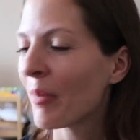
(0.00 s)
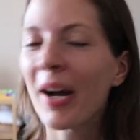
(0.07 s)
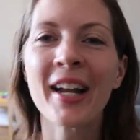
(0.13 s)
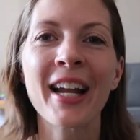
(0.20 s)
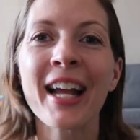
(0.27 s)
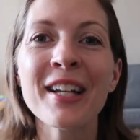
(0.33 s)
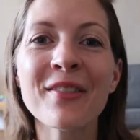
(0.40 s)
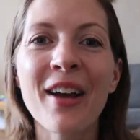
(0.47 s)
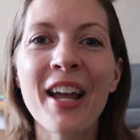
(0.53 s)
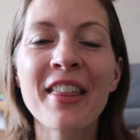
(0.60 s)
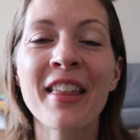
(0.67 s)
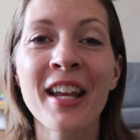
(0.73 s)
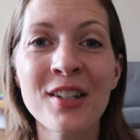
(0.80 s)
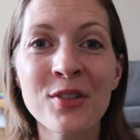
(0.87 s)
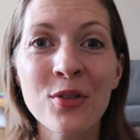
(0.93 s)
But anyway,
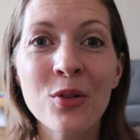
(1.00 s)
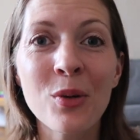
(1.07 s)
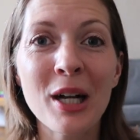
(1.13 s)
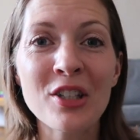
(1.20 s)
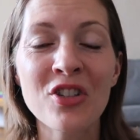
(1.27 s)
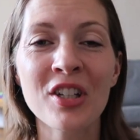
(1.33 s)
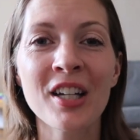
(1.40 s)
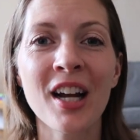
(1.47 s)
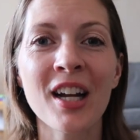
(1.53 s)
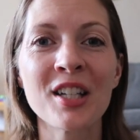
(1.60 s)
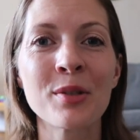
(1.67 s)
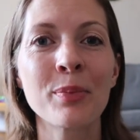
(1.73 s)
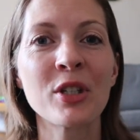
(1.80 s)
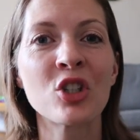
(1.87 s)
thanks for watching, guys.